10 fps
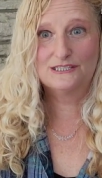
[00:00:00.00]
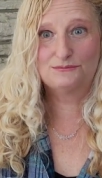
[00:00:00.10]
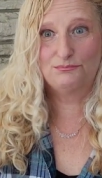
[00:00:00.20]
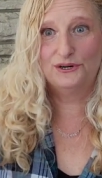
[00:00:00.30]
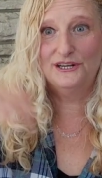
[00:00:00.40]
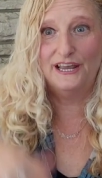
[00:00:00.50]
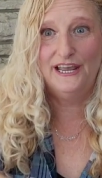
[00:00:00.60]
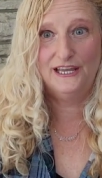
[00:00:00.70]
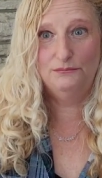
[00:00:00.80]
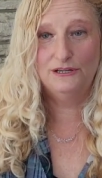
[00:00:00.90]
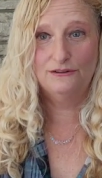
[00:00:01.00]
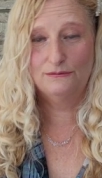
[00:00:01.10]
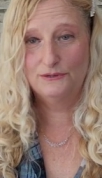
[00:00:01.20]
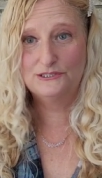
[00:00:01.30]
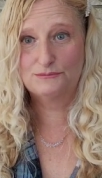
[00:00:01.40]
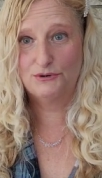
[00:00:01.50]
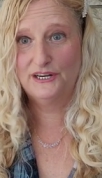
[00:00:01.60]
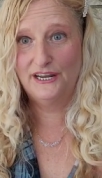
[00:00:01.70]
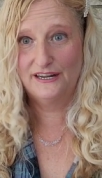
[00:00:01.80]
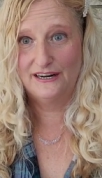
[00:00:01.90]
spring ahead, we
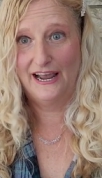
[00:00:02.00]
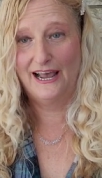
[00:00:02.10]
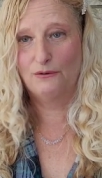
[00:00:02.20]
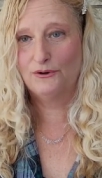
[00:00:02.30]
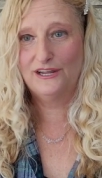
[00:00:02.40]
spring ahead an hour.